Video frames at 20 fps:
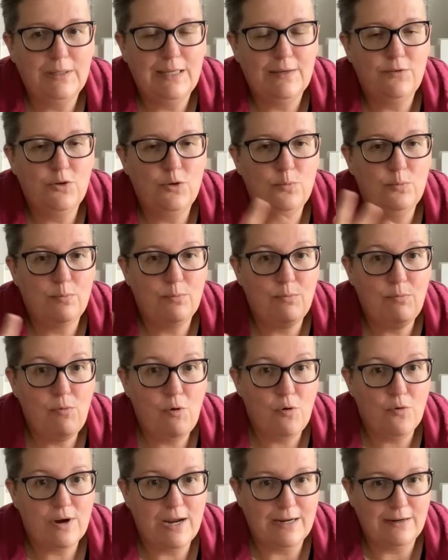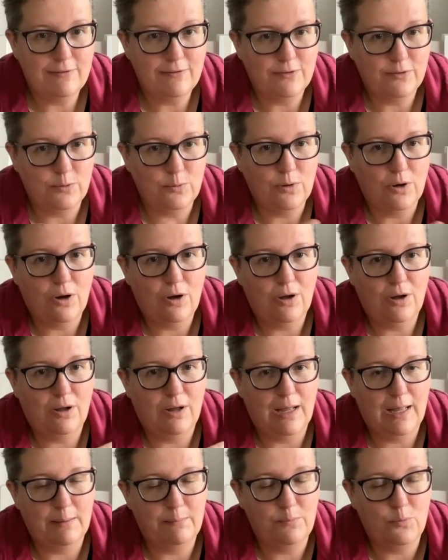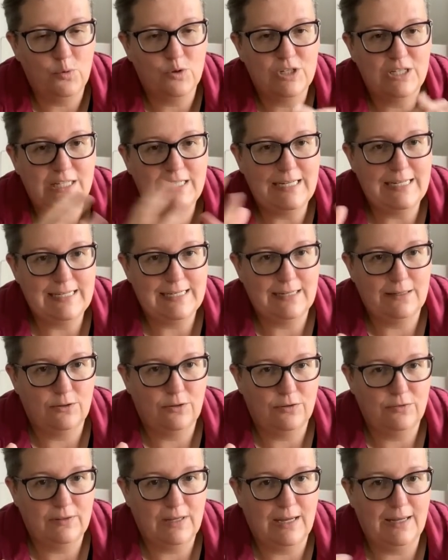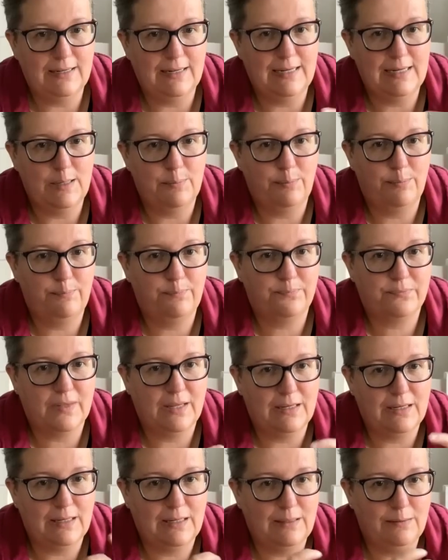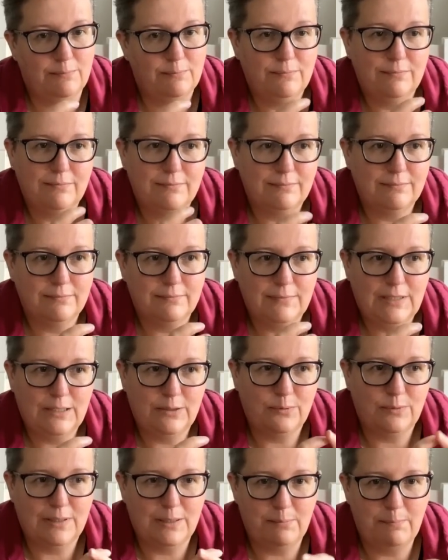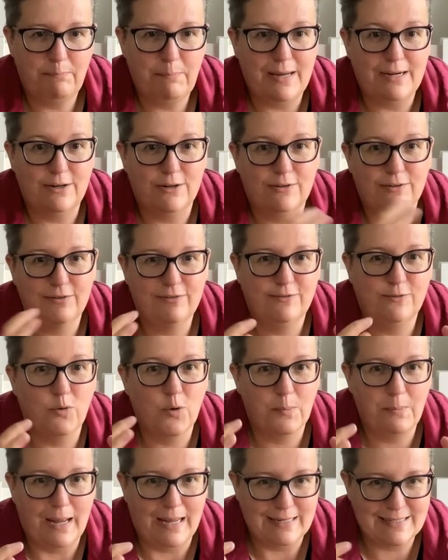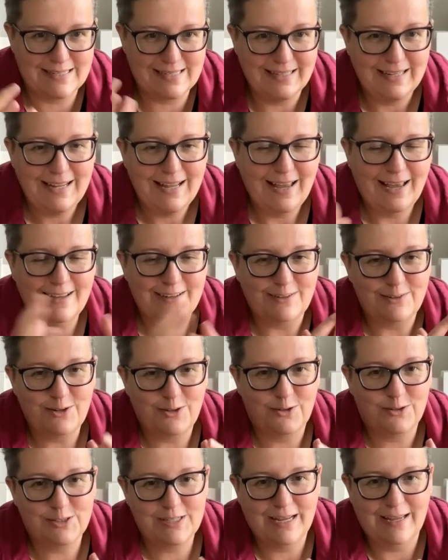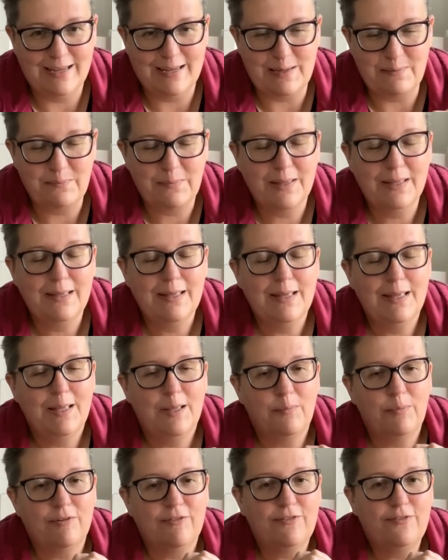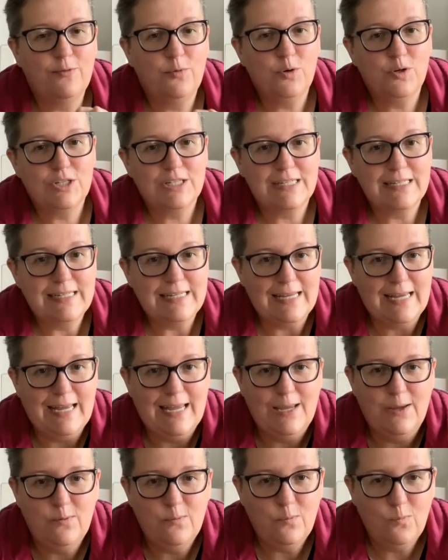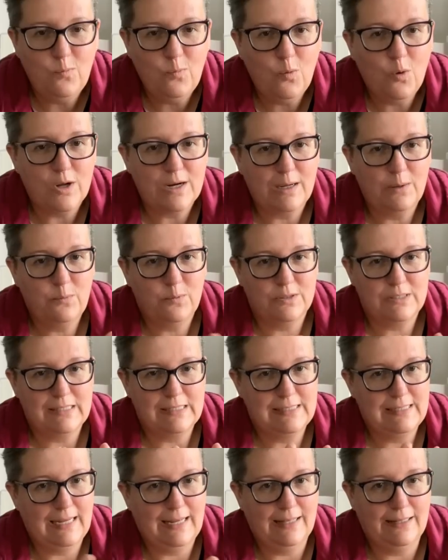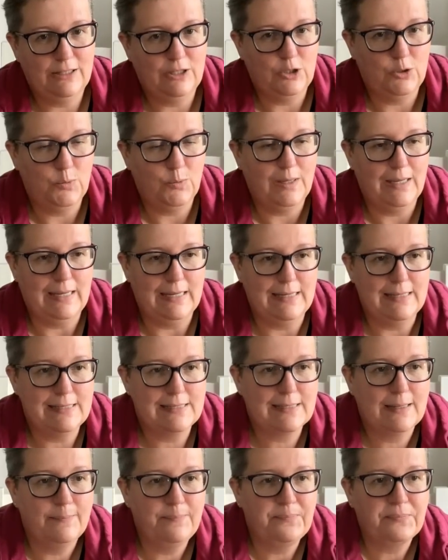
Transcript: give you more info and more detail on that in a better format at another time. But for today, what I want to tell you is